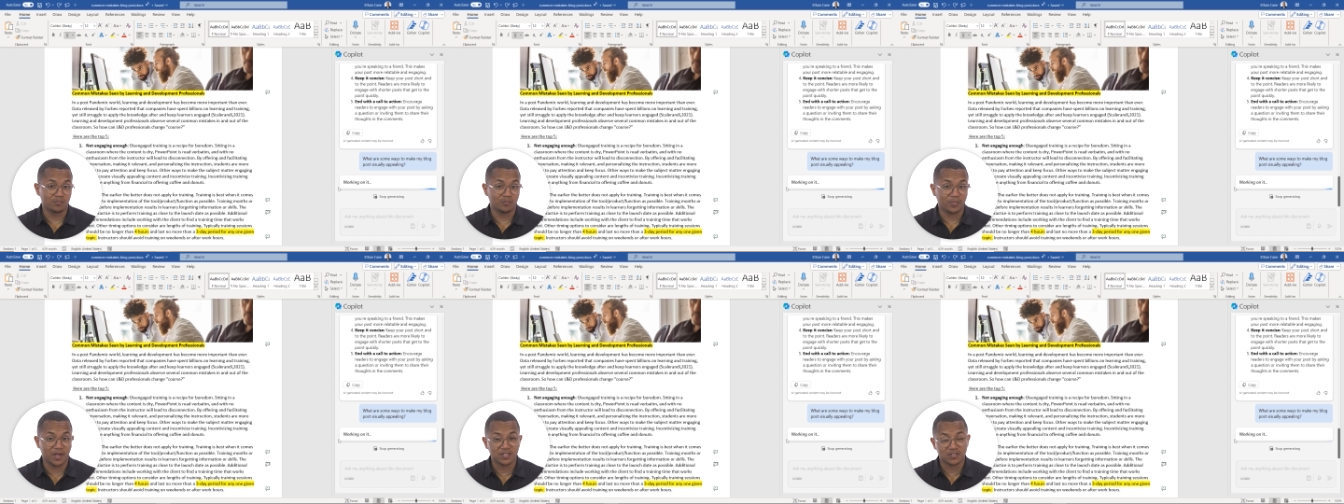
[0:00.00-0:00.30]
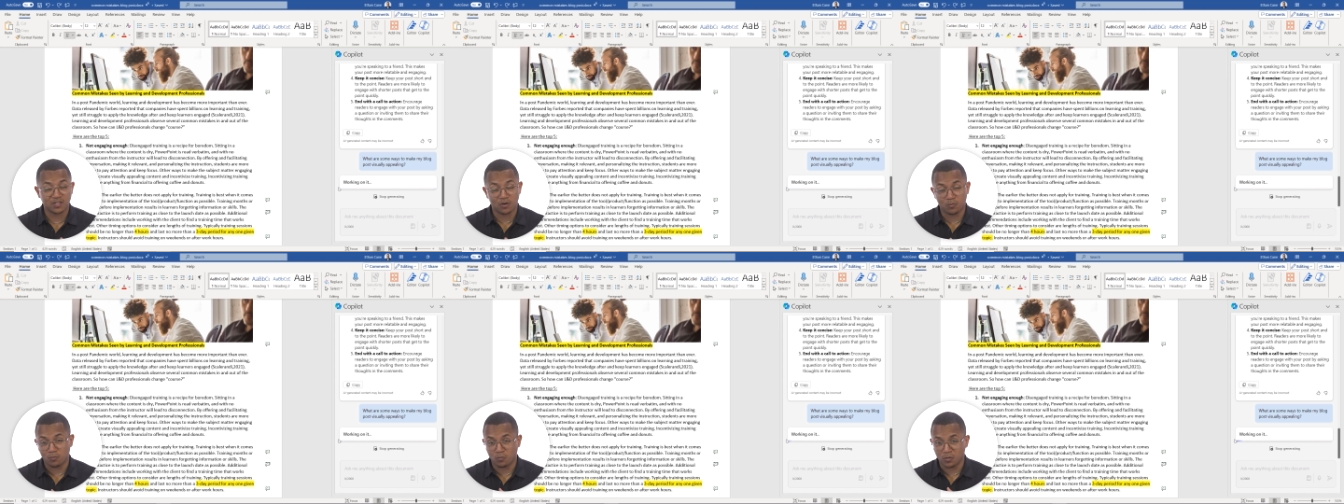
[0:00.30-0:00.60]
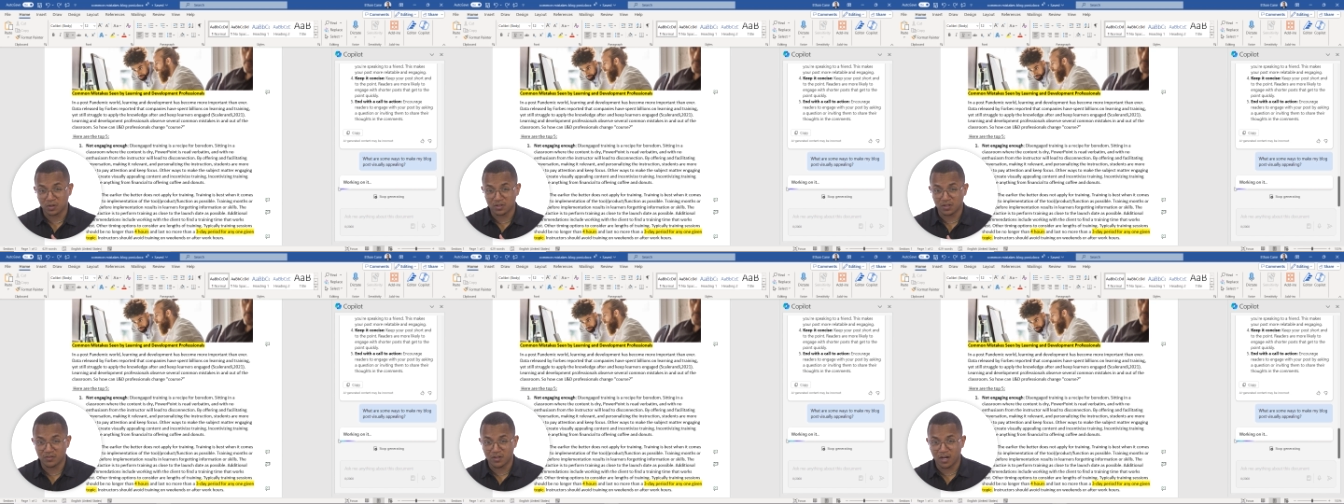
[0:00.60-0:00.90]
based on
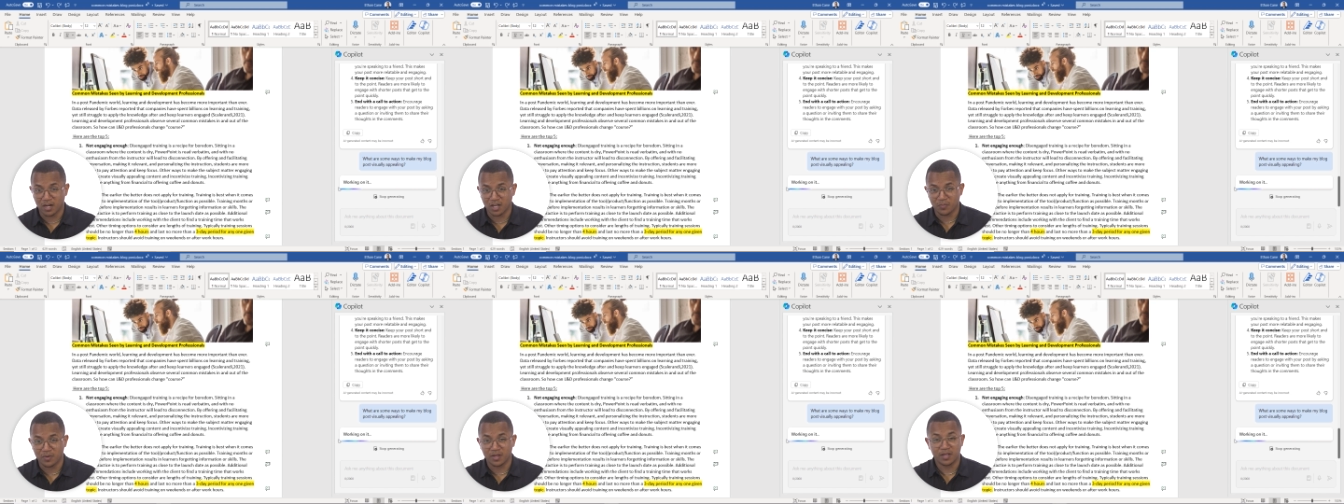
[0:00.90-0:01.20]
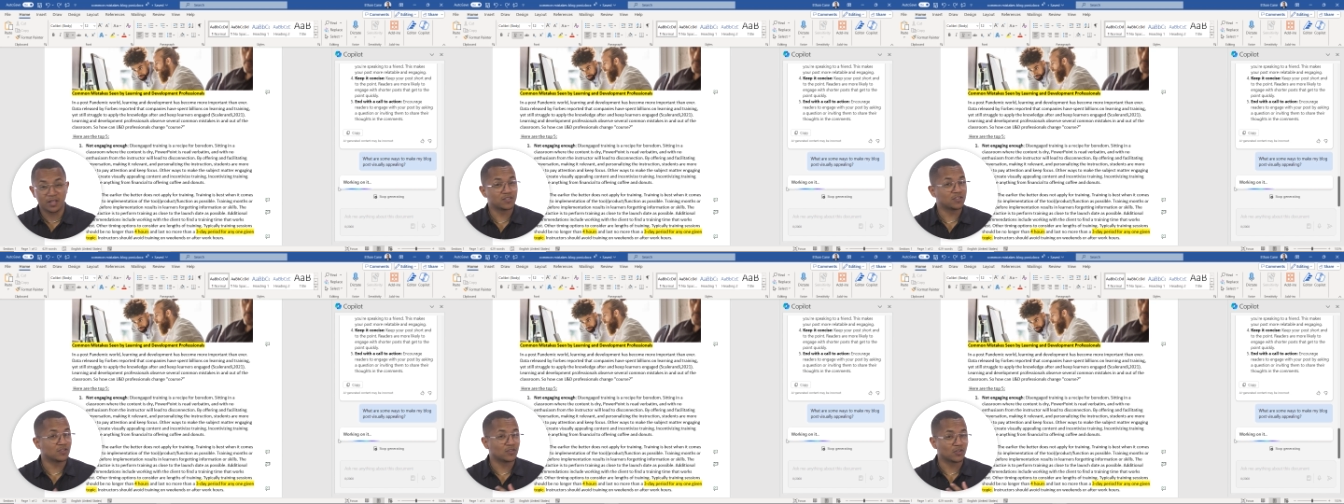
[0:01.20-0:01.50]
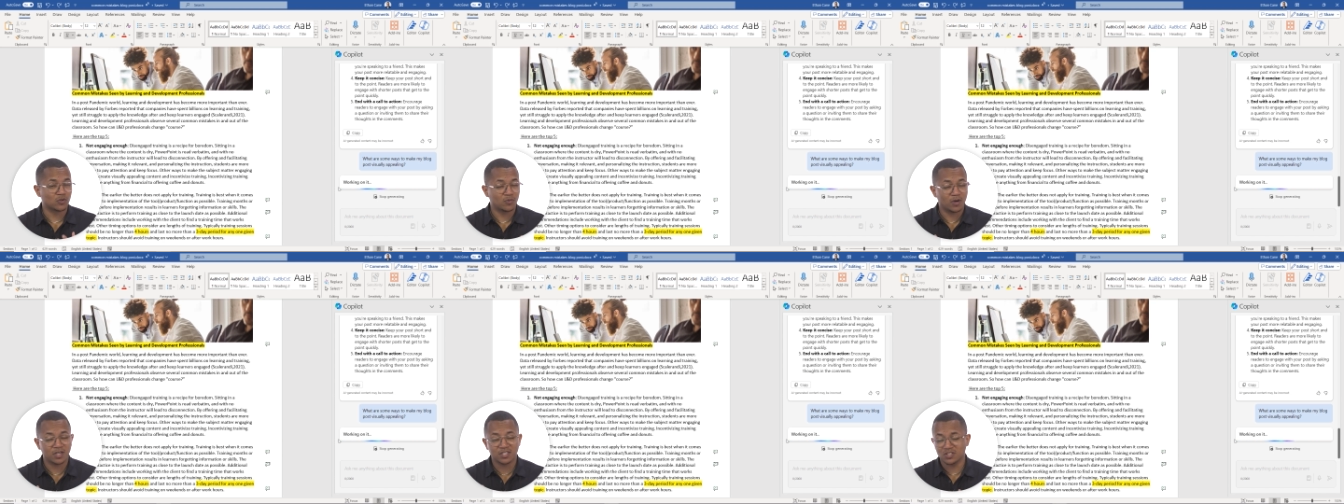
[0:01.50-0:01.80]
what the document is and
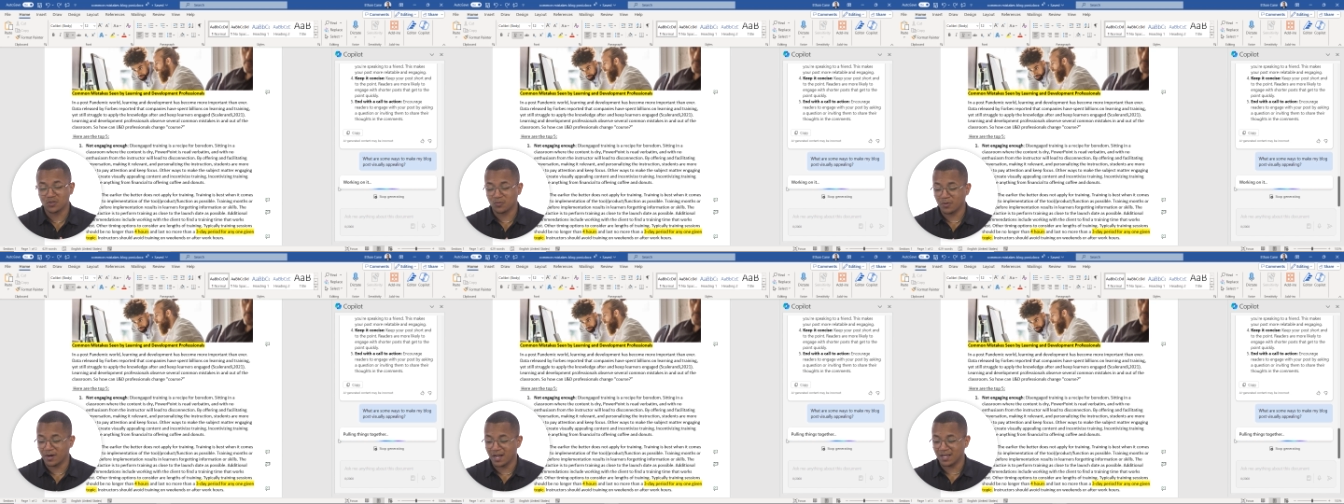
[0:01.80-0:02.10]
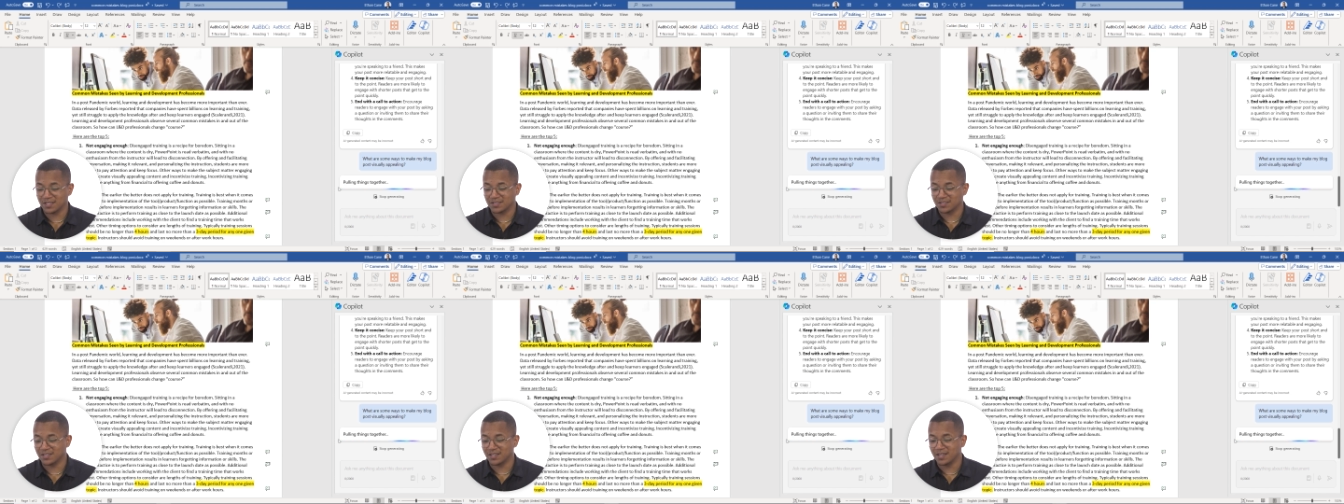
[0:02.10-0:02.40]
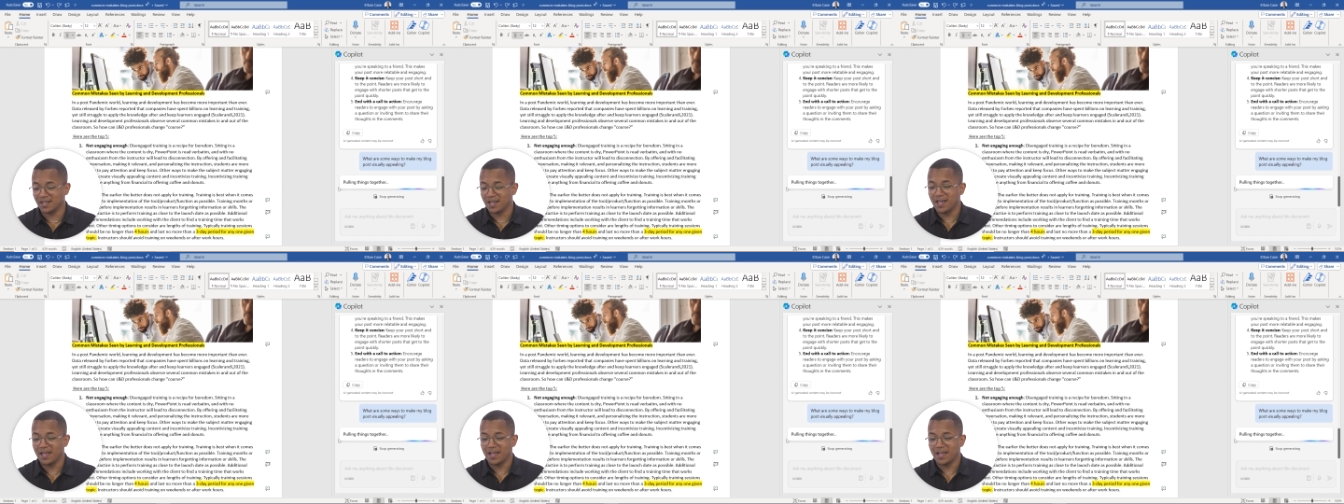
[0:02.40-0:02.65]
the question we're asking,